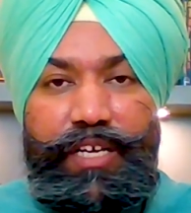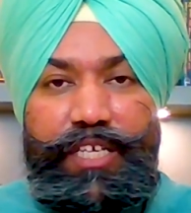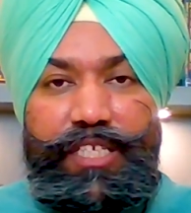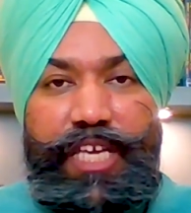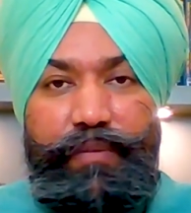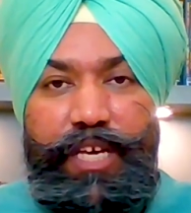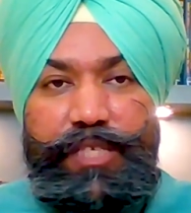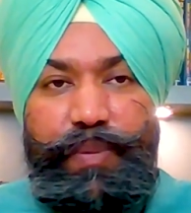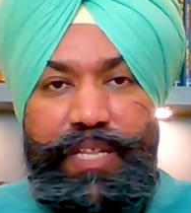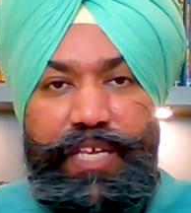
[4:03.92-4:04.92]
He's
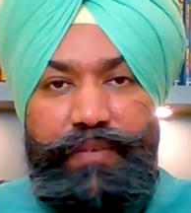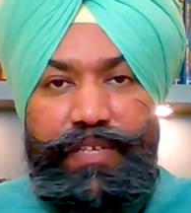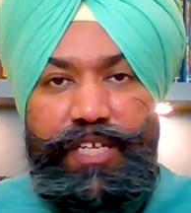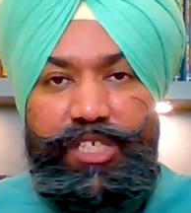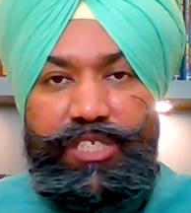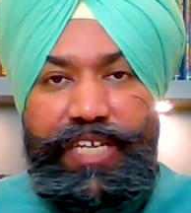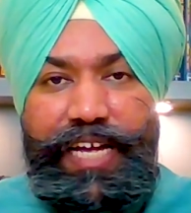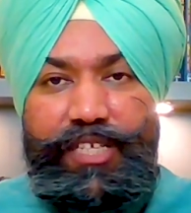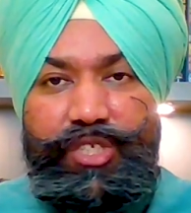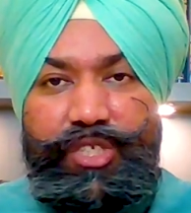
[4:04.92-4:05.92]
been given a
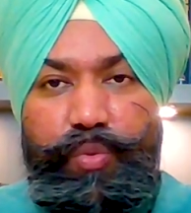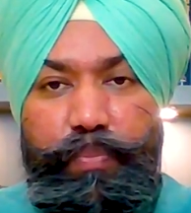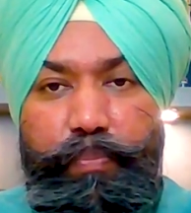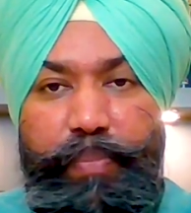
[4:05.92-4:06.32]
stage to